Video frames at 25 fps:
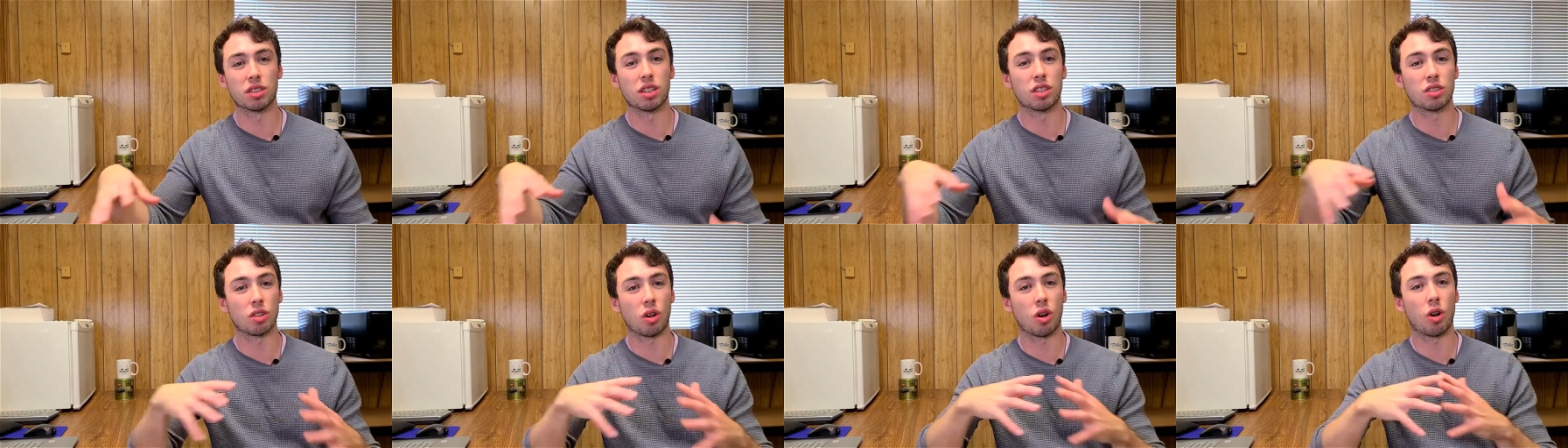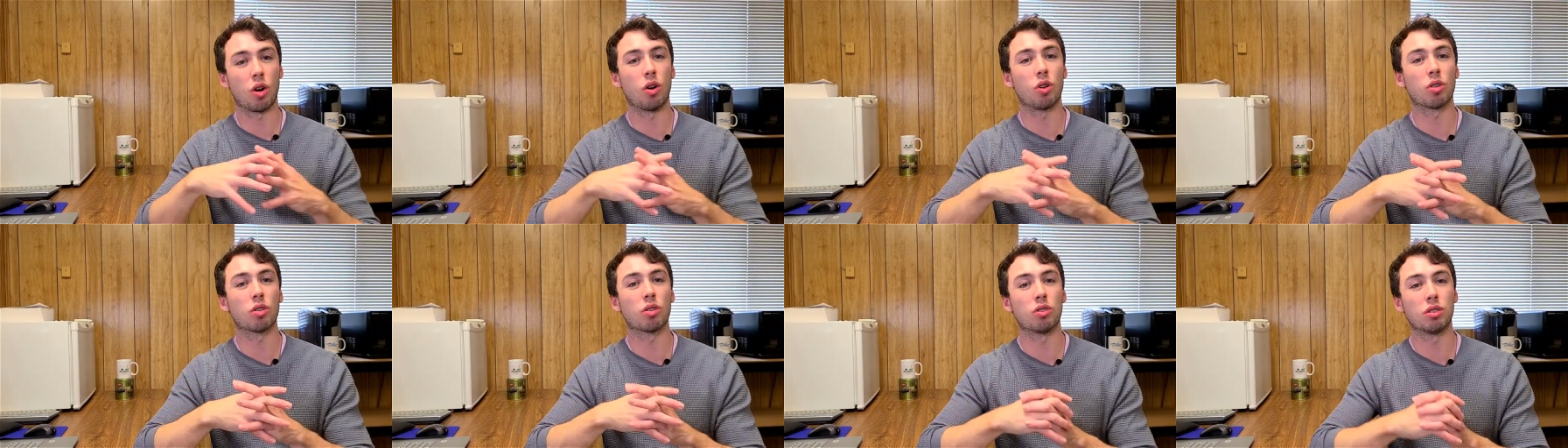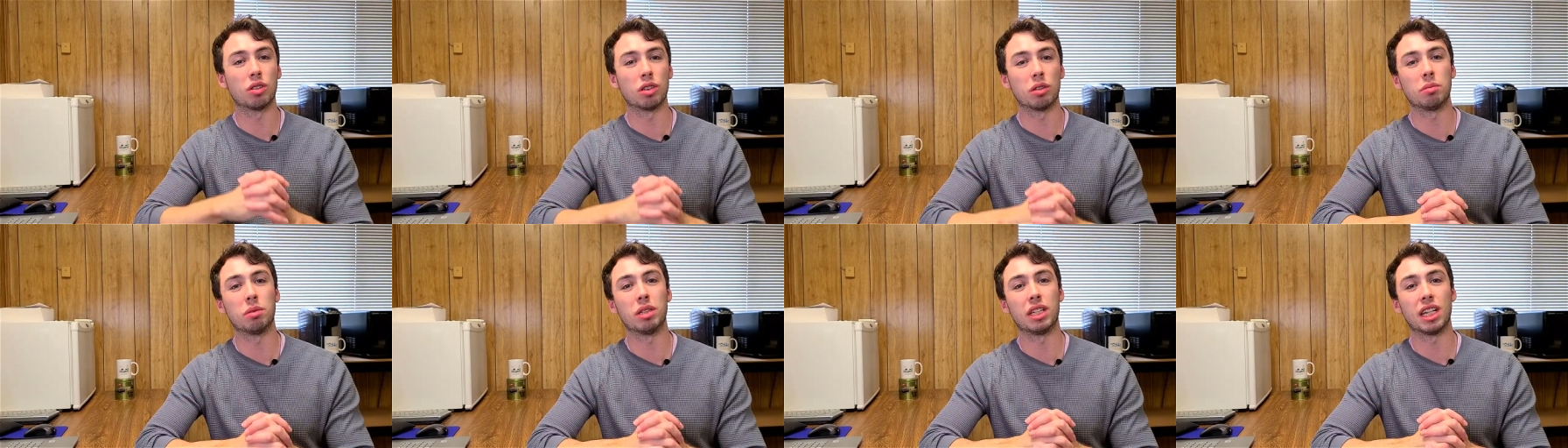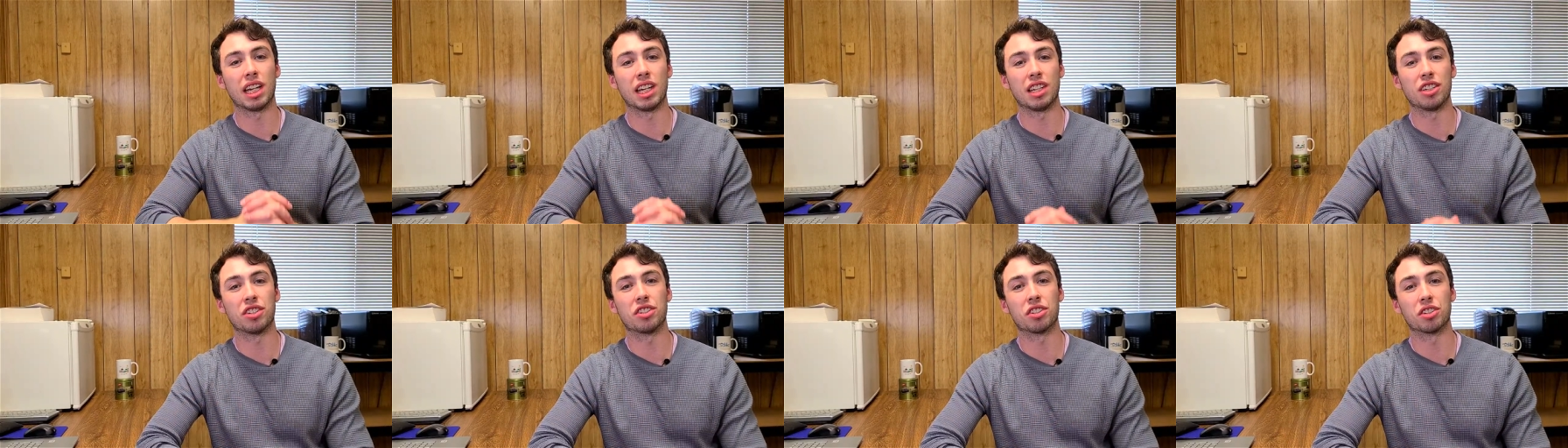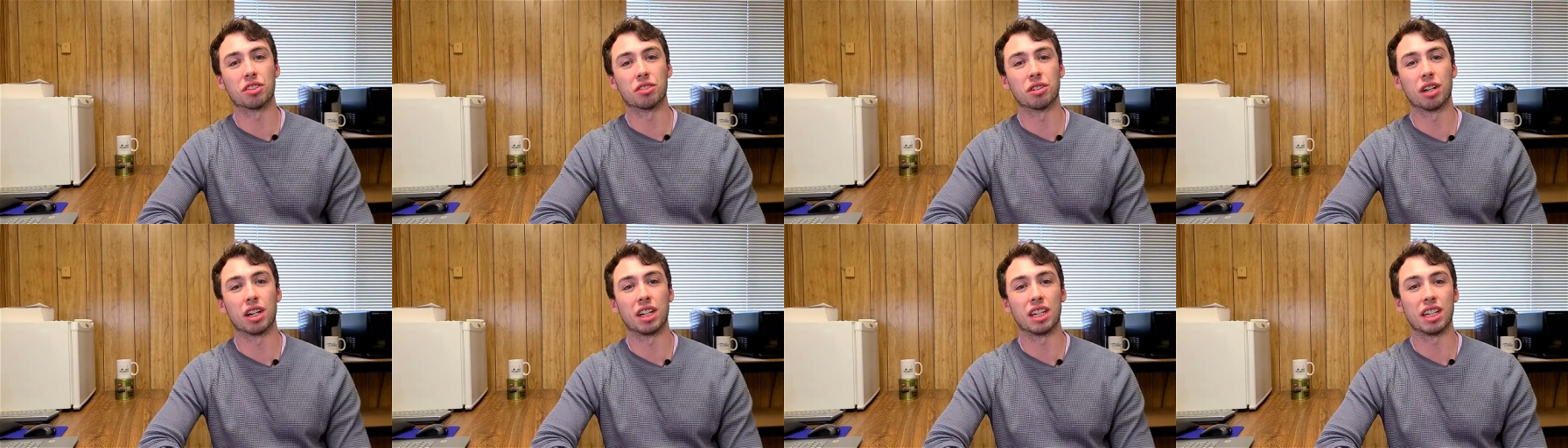It's all going to be
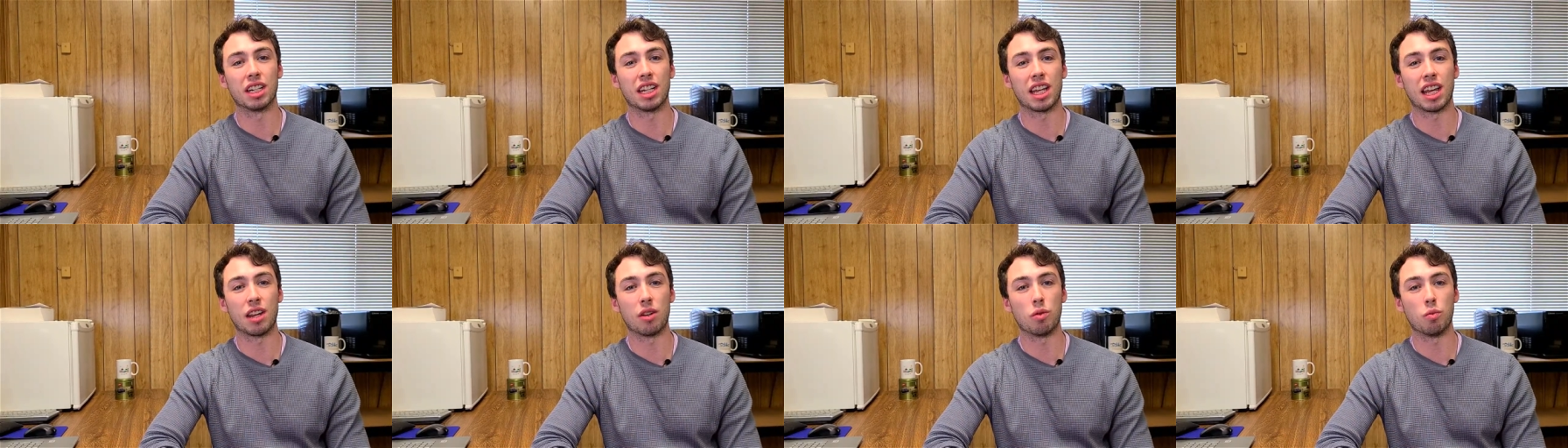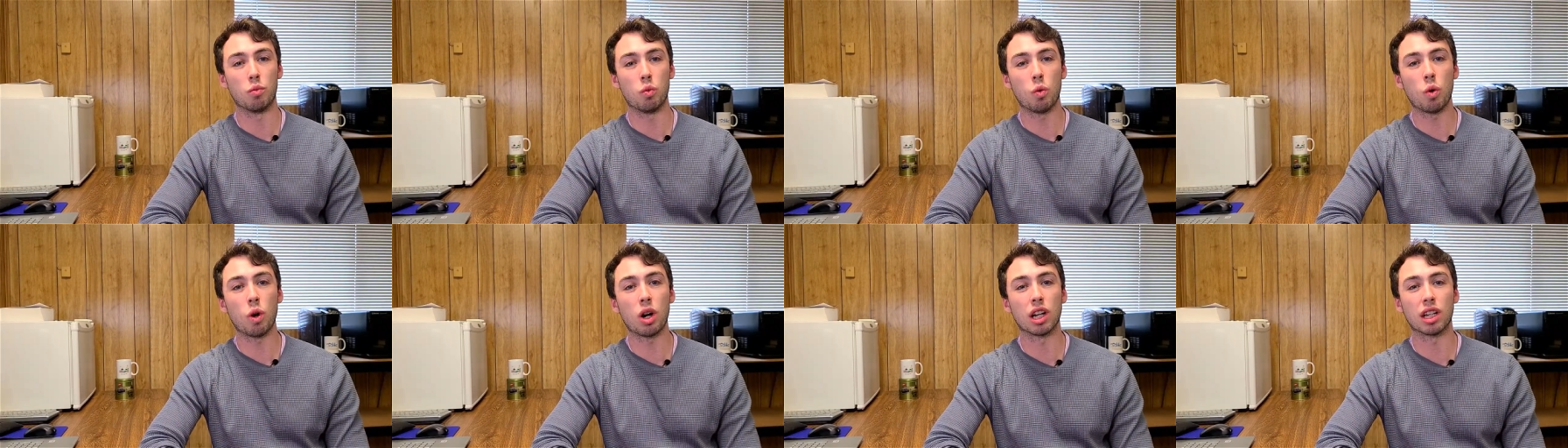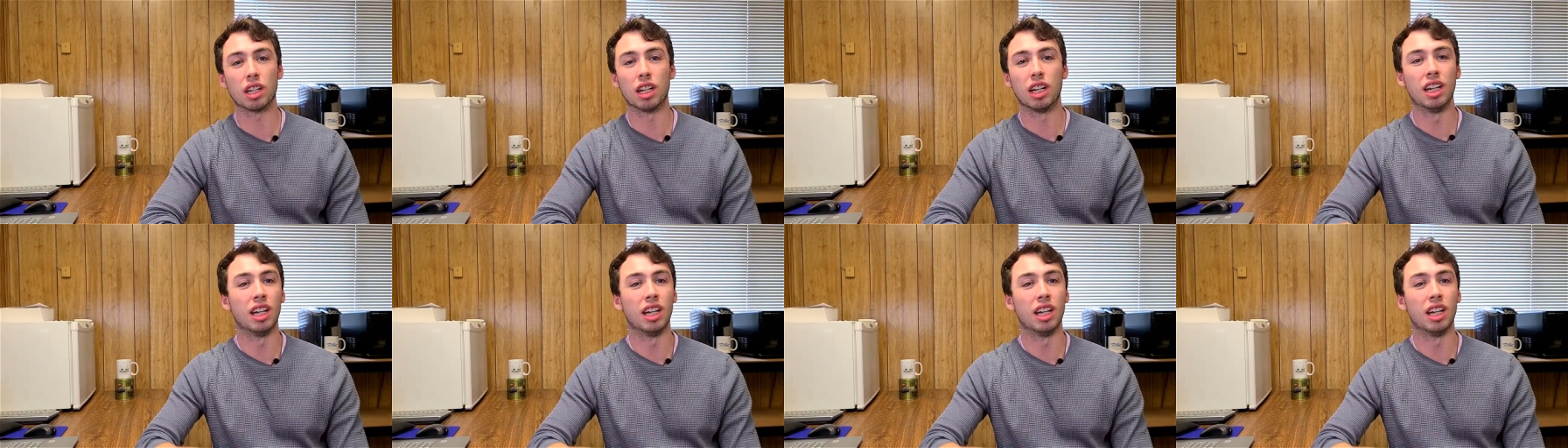integrated in one.